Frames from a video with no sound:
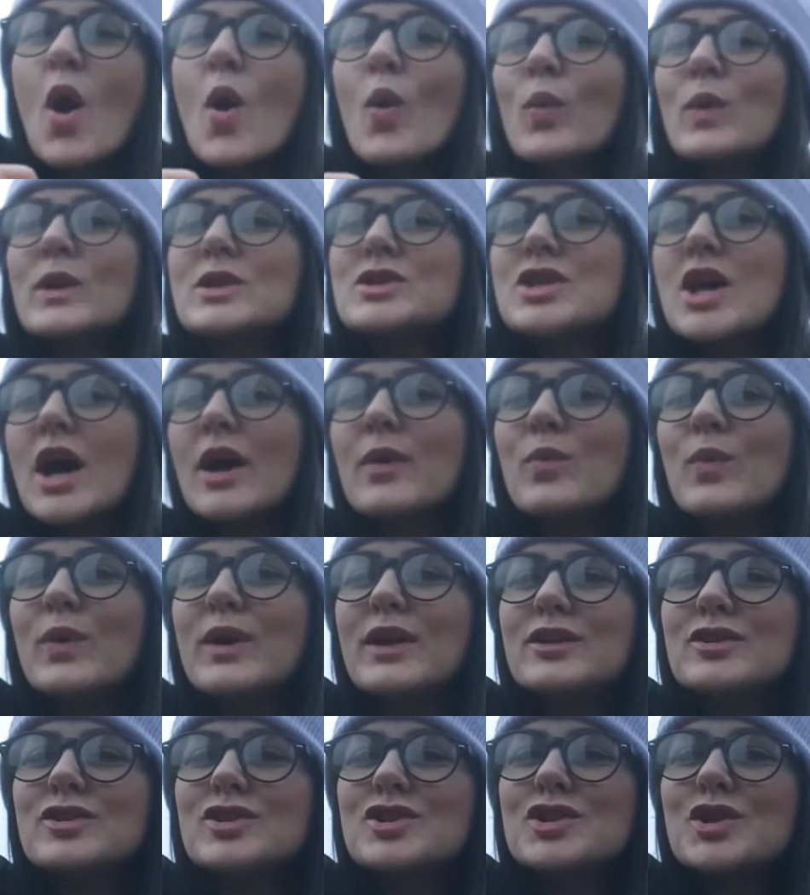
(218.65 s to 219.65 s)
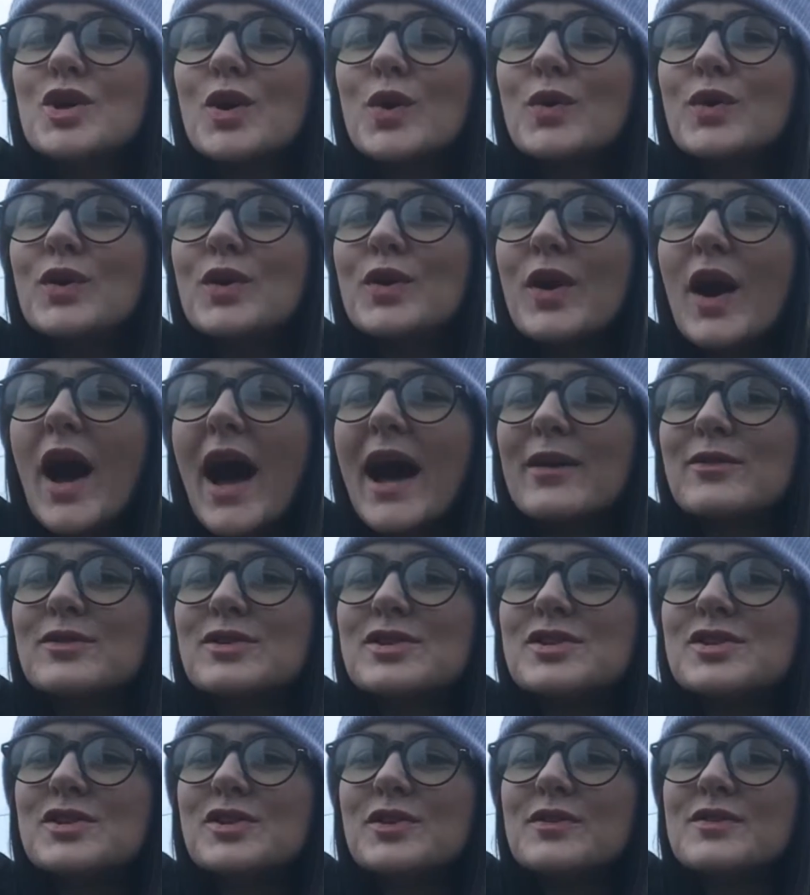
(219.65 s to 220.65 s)
which I will show you how
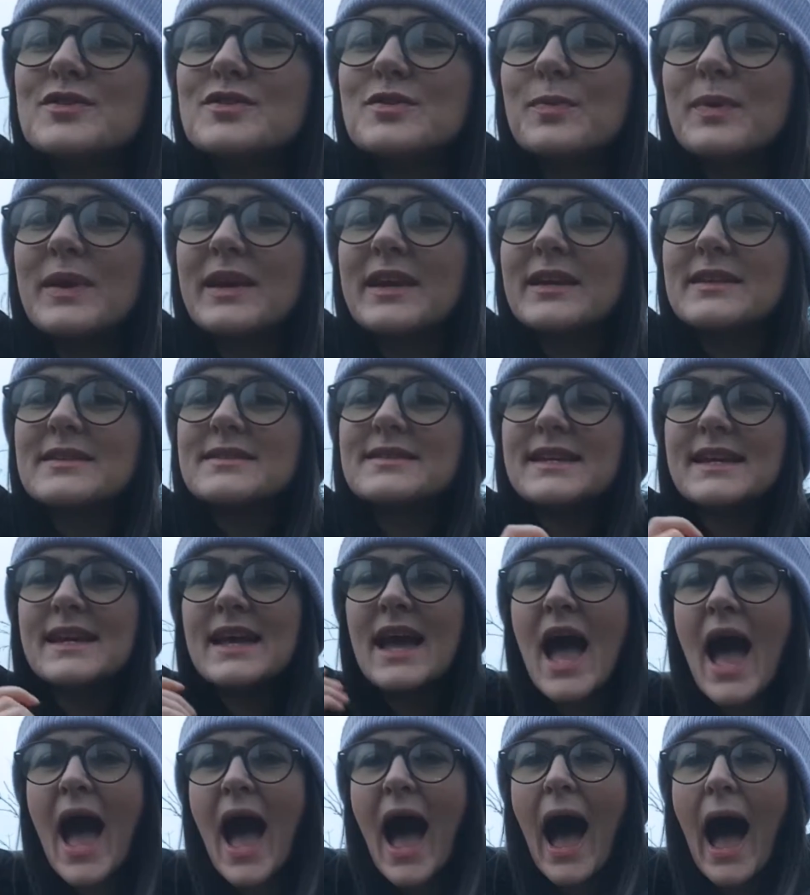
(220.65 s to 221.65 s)
to do, so we can see